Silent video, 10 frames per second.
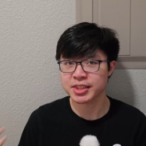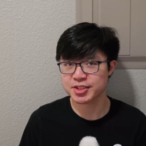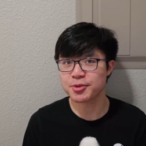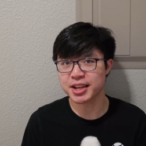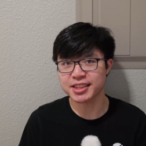
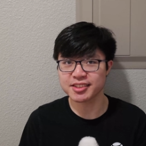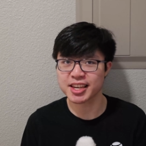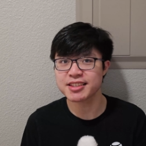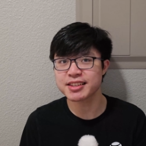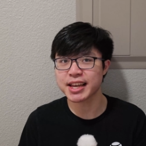So, in this
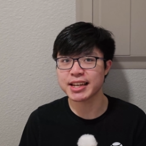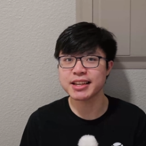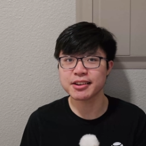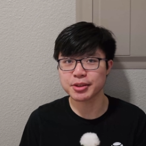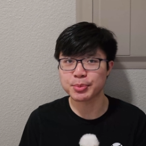case,
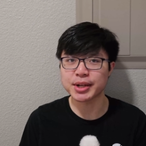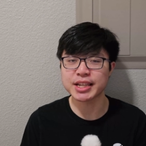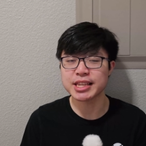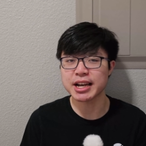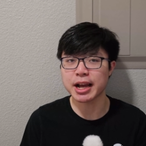any of the
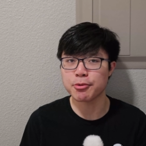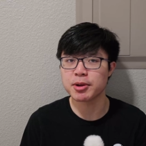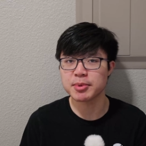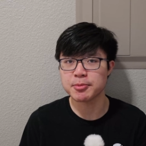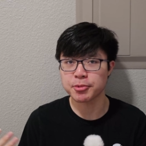money that I
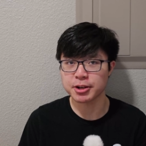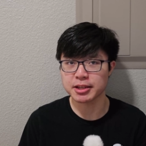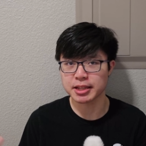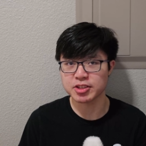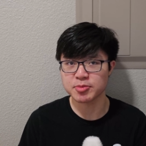would be
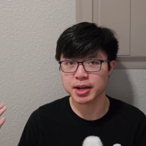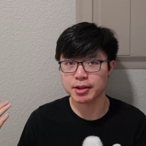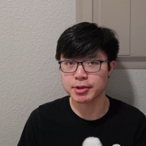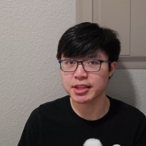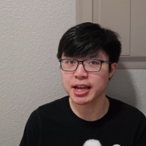putting into my
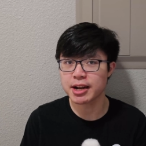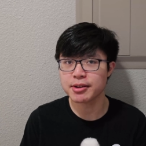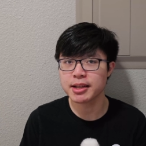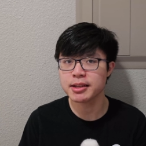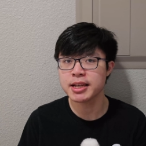Roth
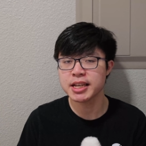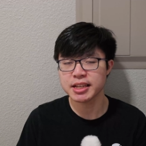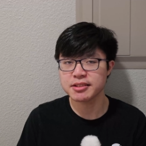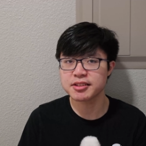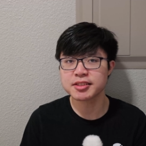IRA
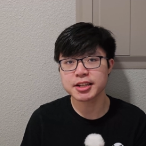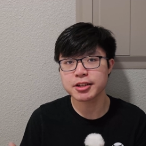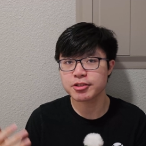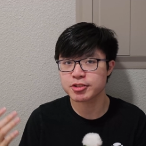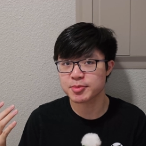is just going to
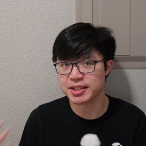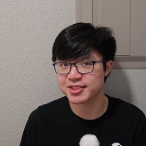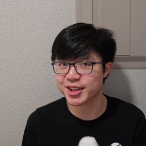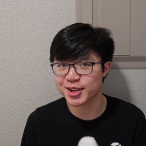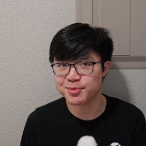go to my
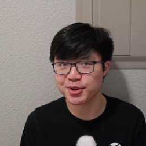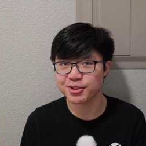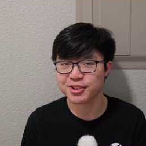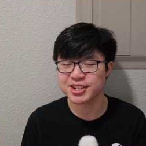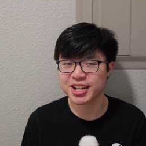standard
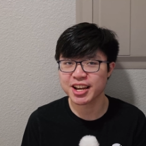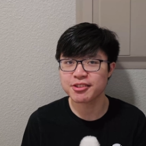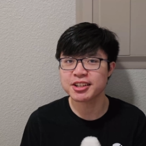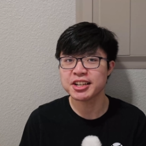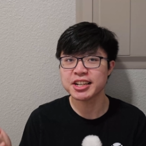brokerage
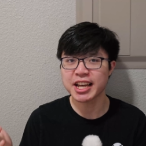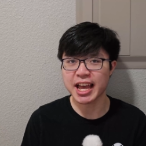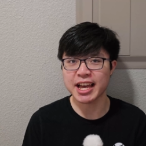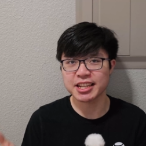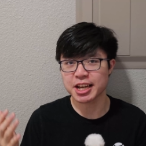account,
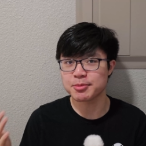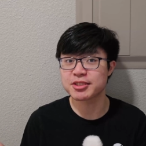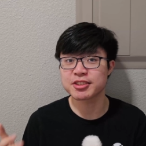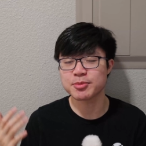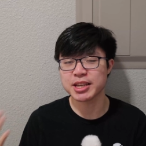and I'm
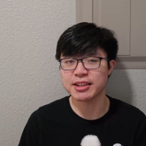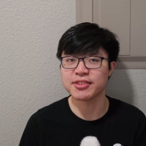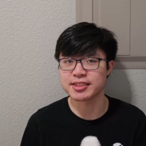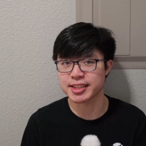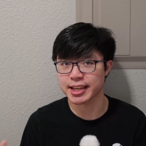just going to be
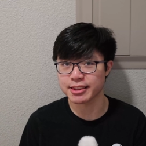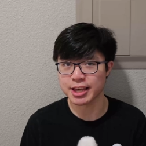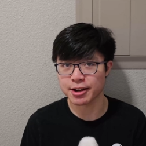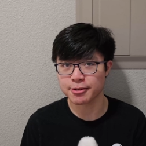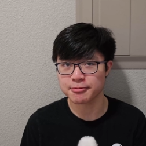investing it
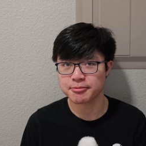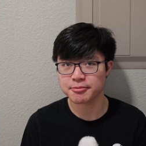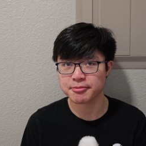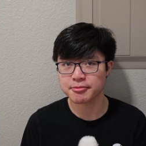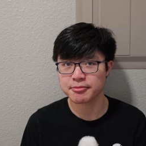there.
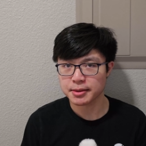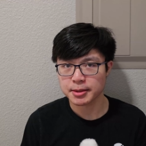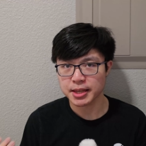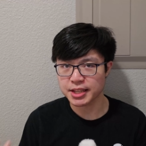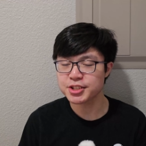
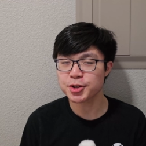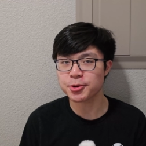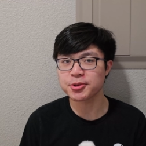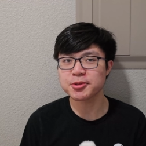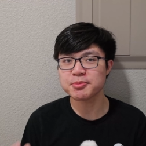In
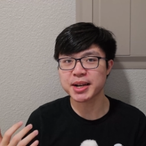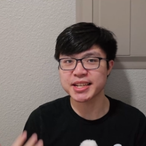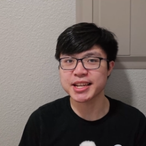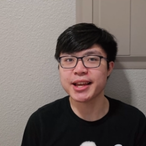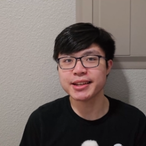total, my
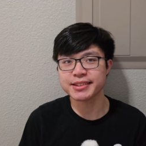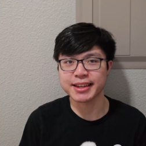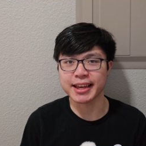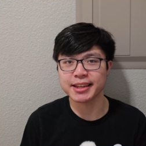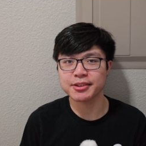net
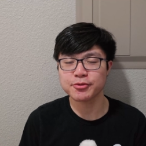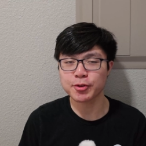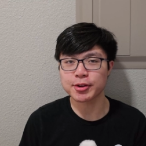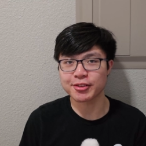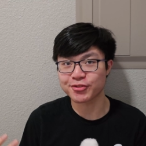gain for the